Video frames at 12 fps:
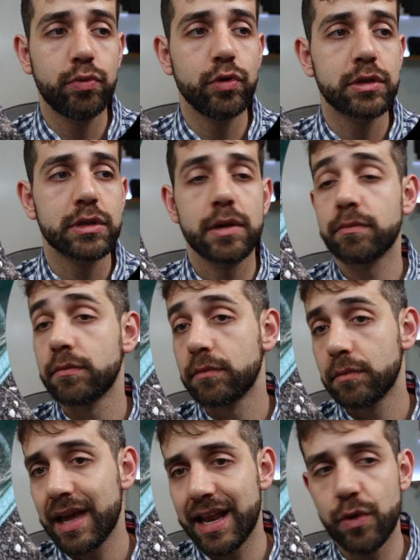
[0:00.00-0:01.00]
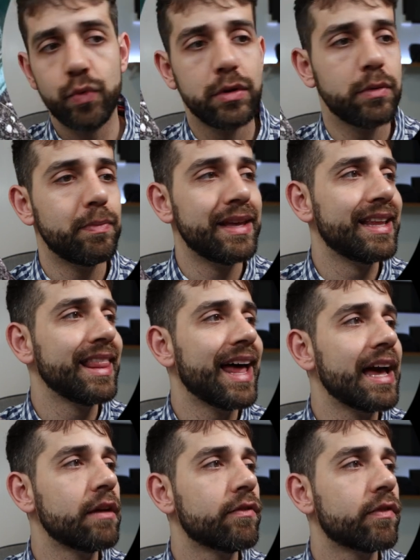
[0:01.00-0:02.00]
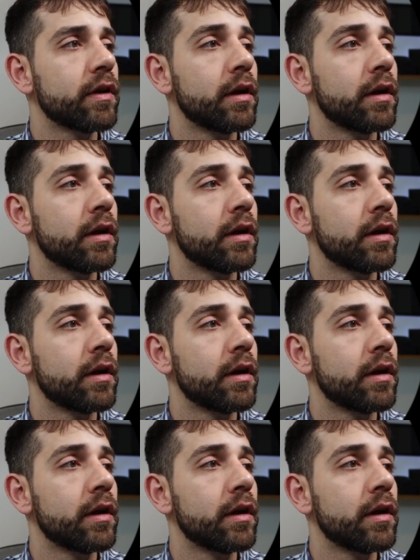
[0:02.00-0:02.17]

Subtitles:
put, and it will be the live.